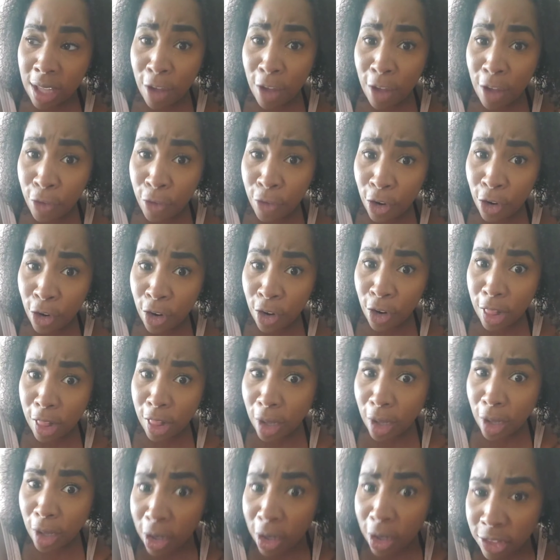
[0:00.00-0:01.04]
cover
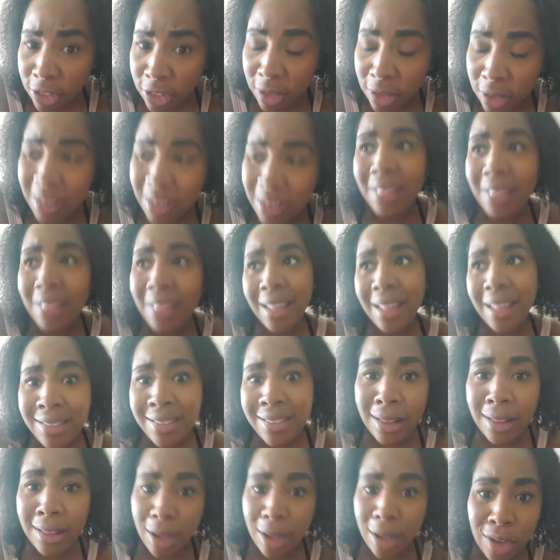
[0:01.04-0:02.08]
losses.
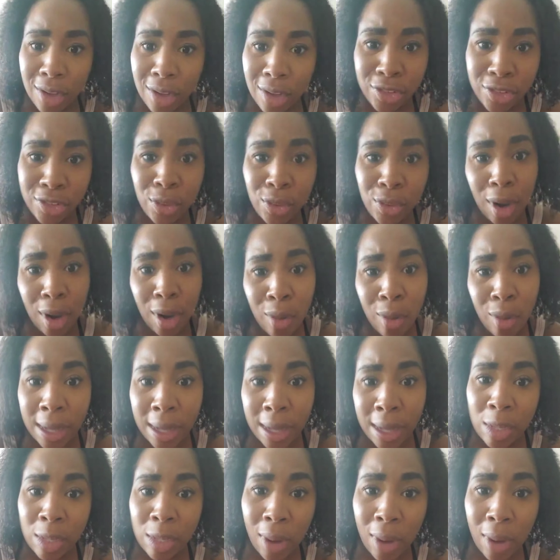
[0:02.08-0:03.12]
That's a lawsuit
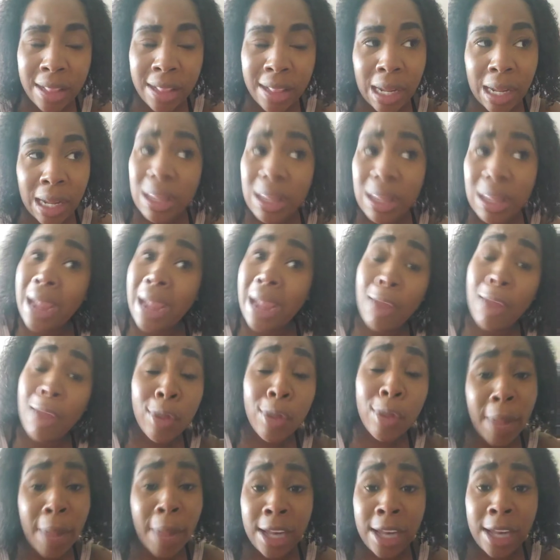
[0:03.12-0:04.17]
already right there. Like,
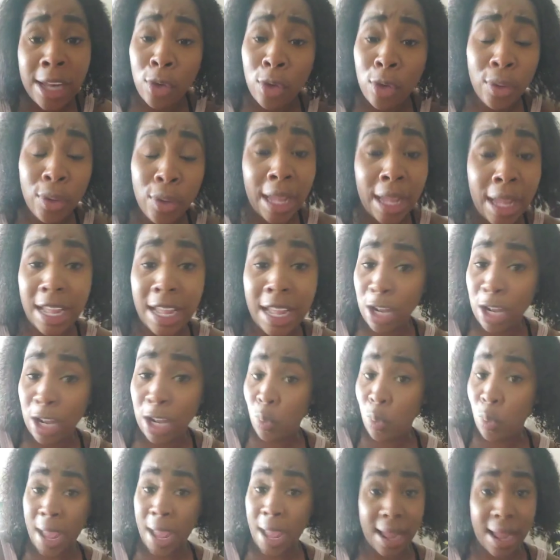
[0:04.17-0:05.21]
everybody who can get
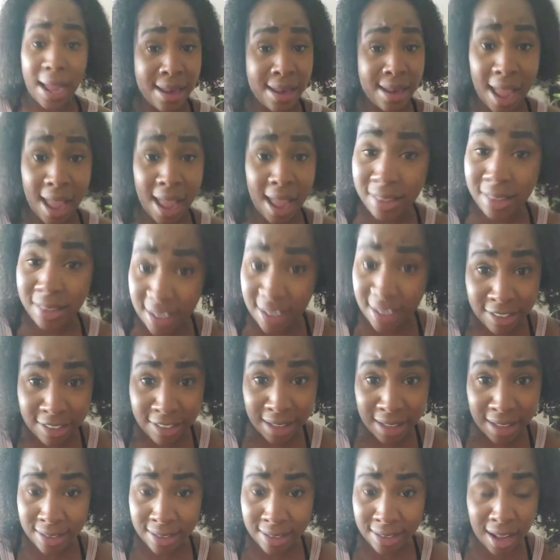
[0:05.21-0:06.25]
away and not
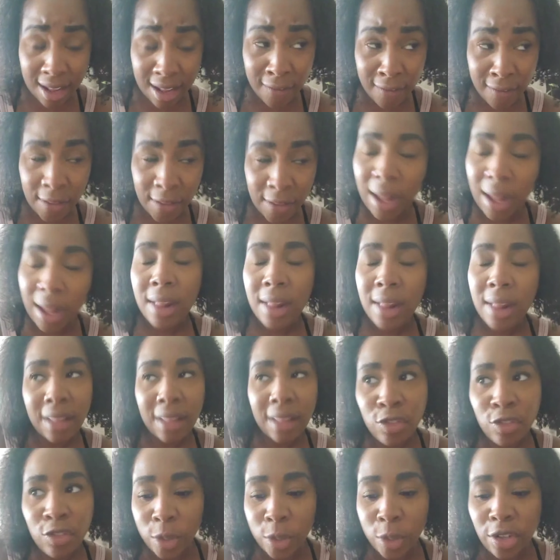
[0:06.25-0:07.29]
touch this stuff,
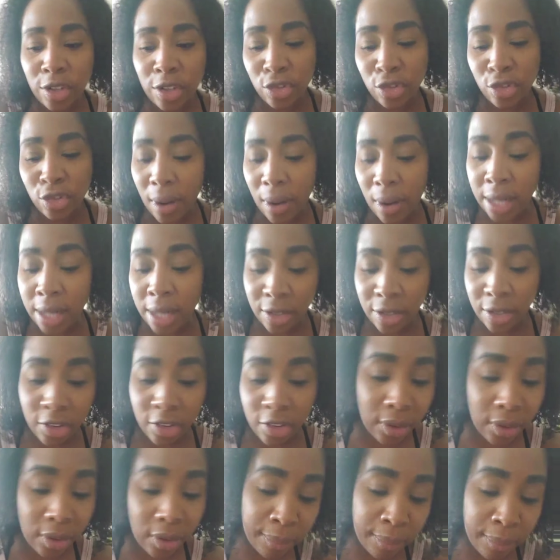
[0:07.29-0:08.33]
that's what they're trying to
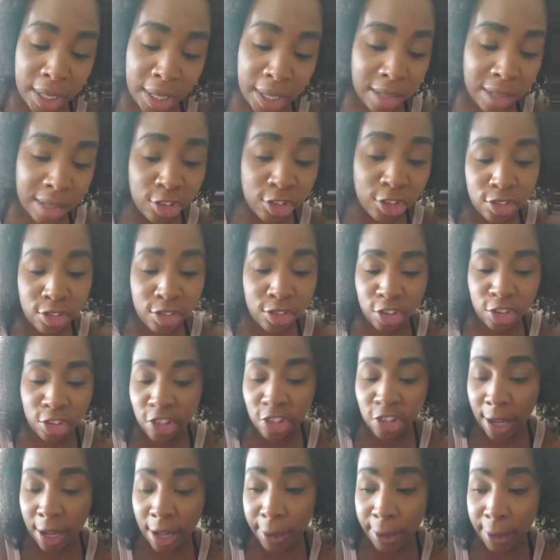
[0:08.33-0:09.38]
do. I mean, it's just a
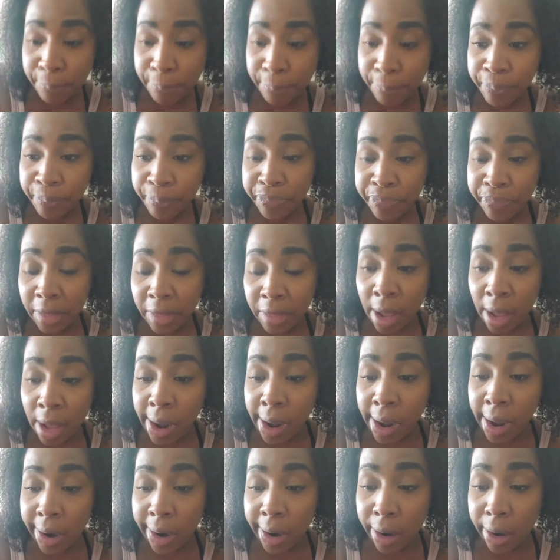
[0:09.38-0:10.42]
shame.
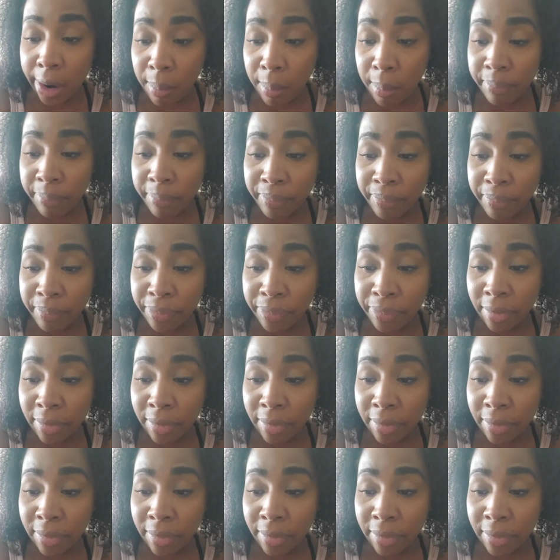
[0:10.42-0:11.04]
The